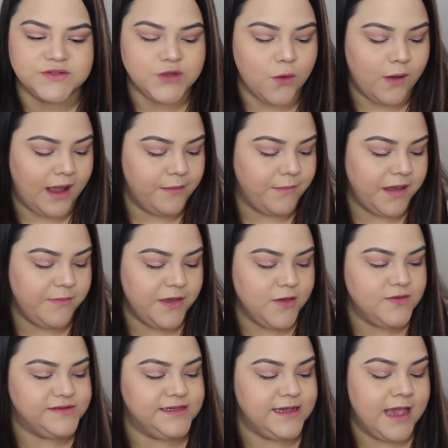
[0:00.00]
So I might be
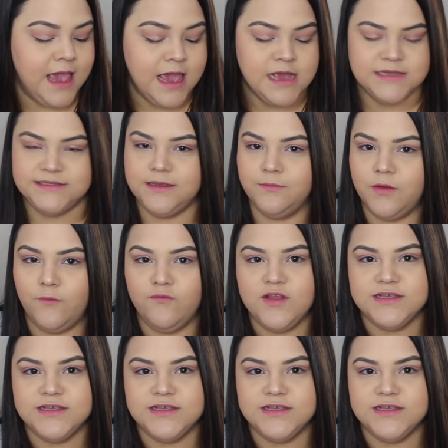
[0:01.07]
using some of